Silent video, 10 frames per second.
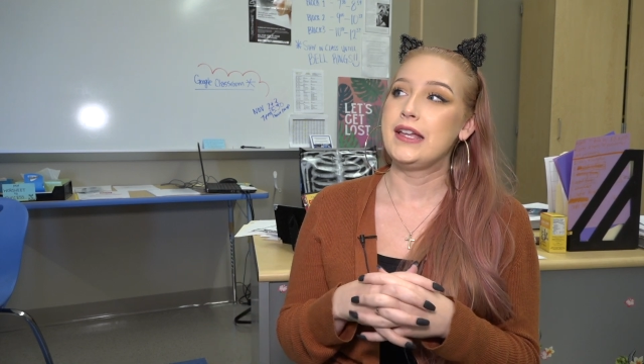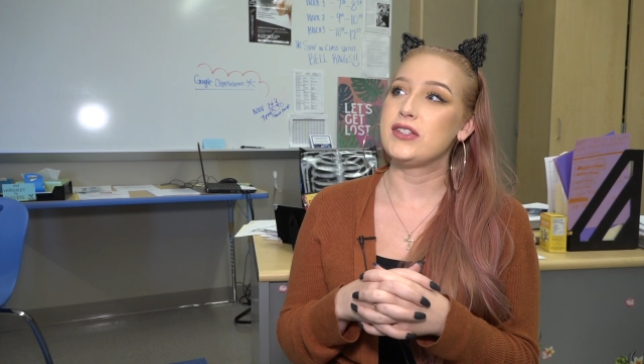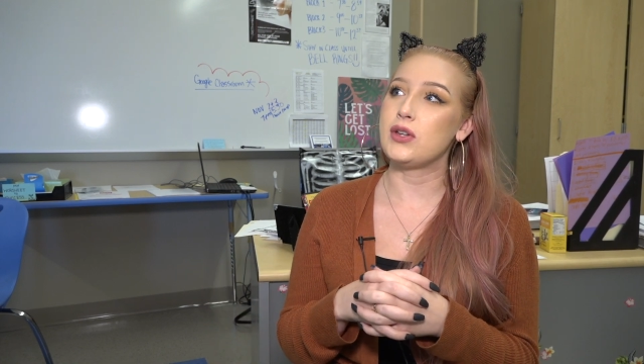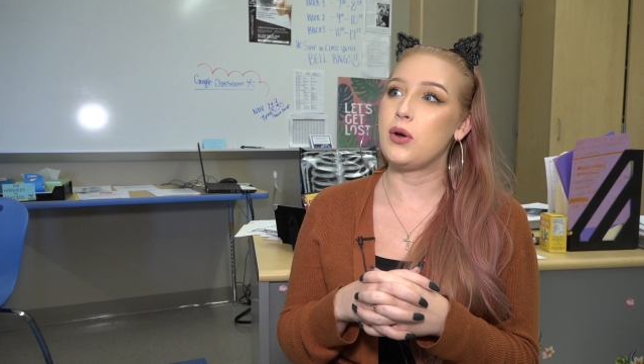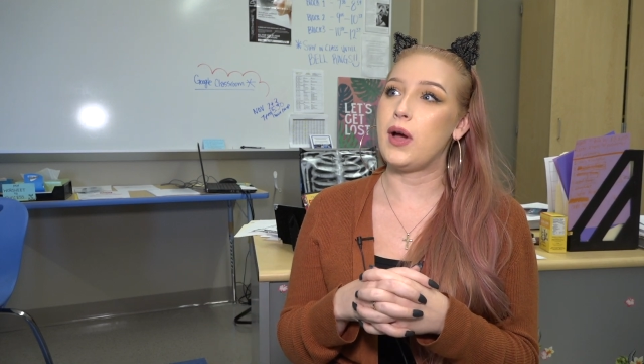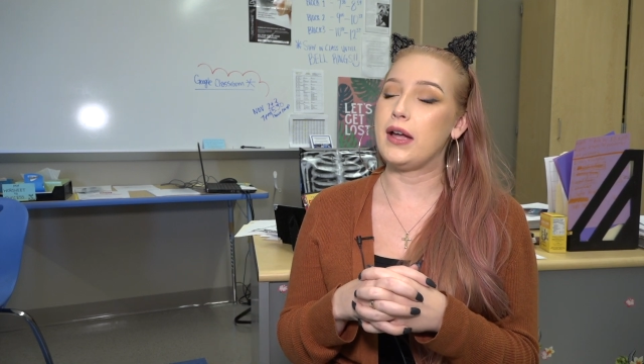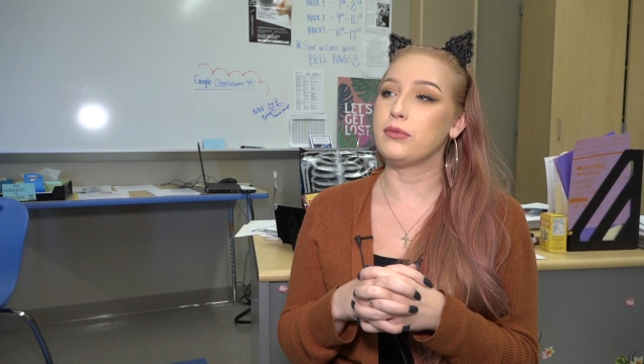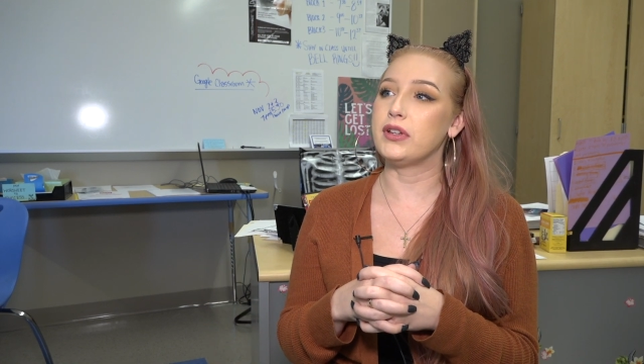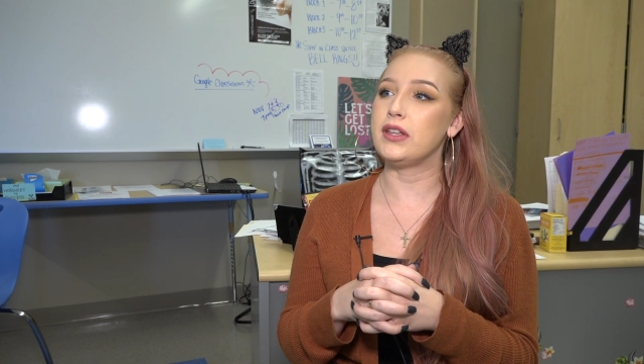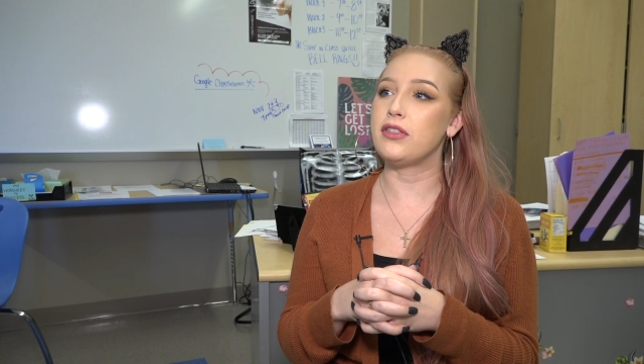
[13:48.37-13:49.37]
So I
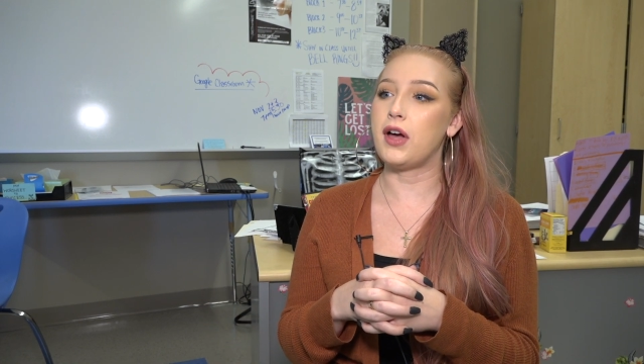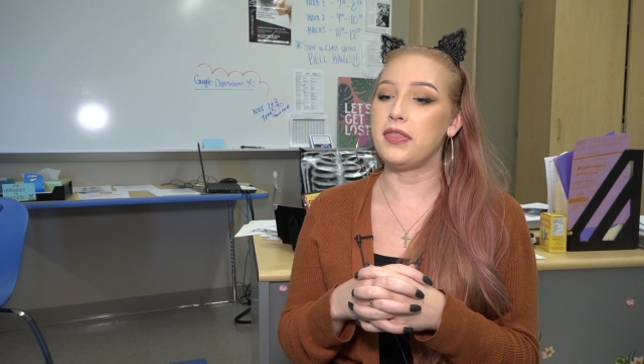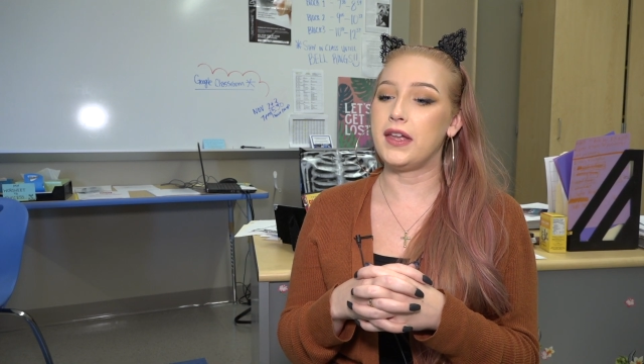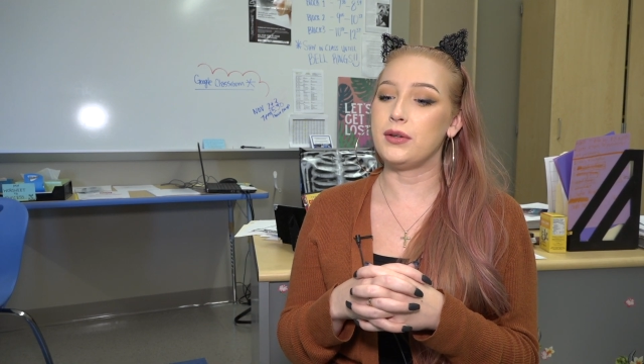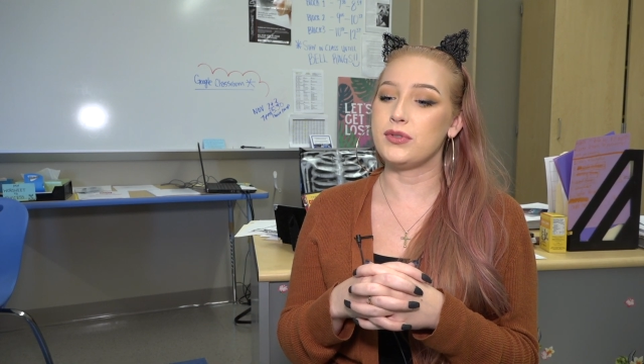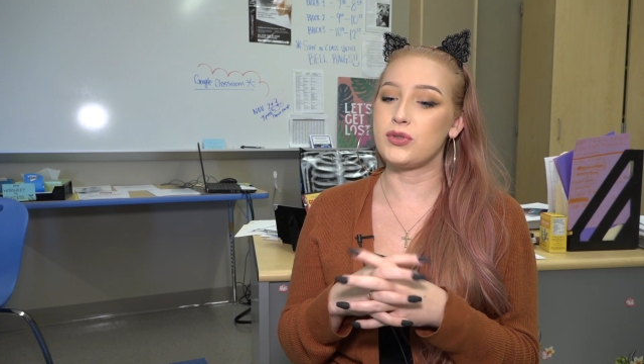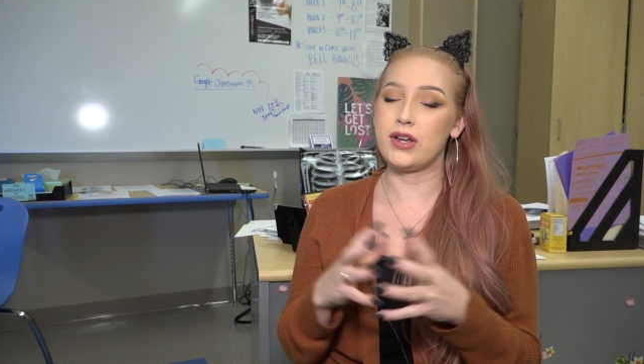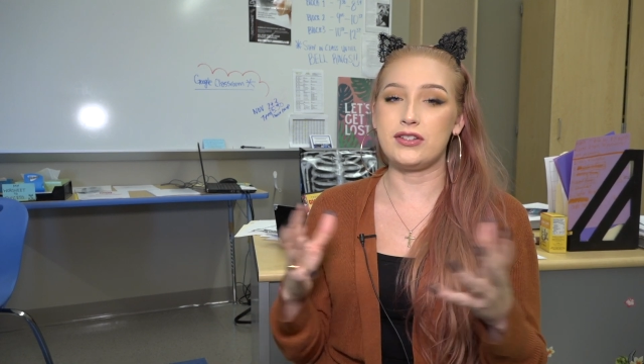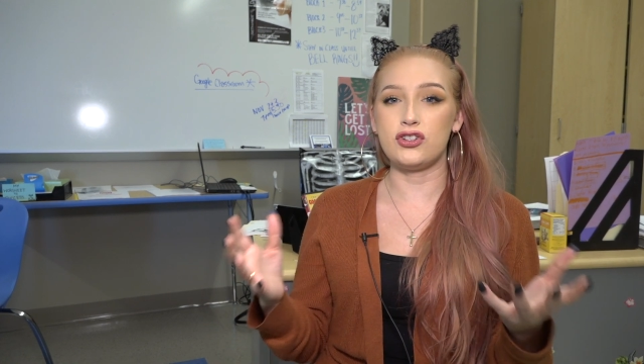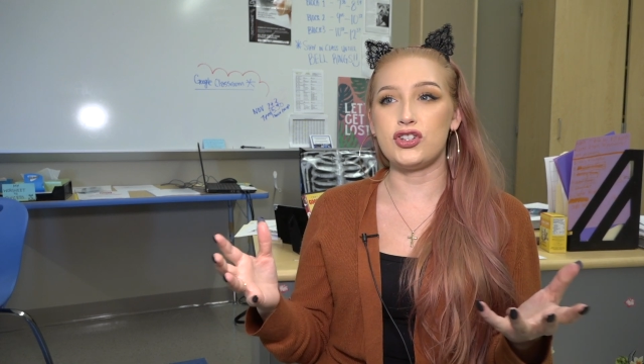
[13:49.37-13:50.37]
really thought that it was
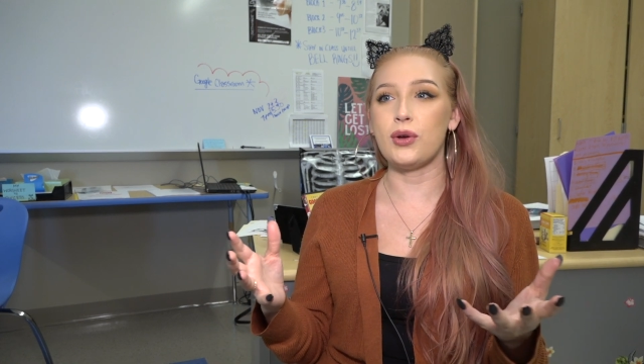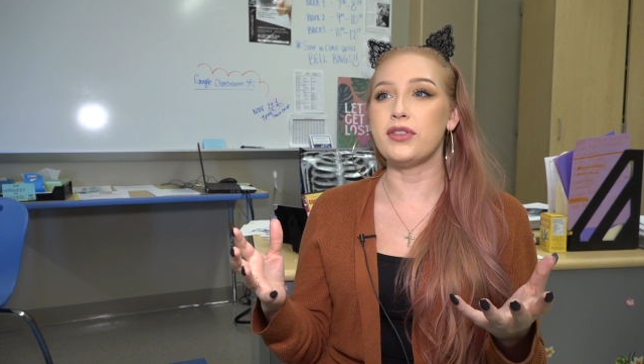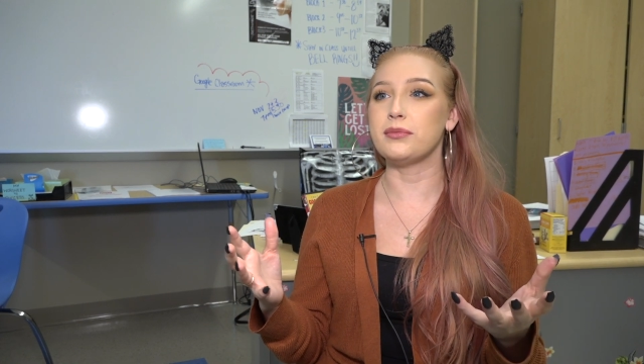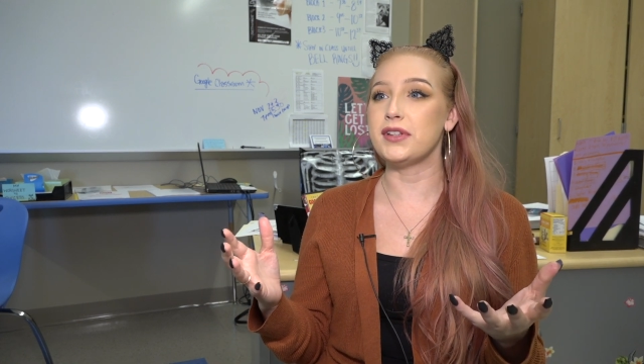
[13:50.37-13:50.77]
great to show them,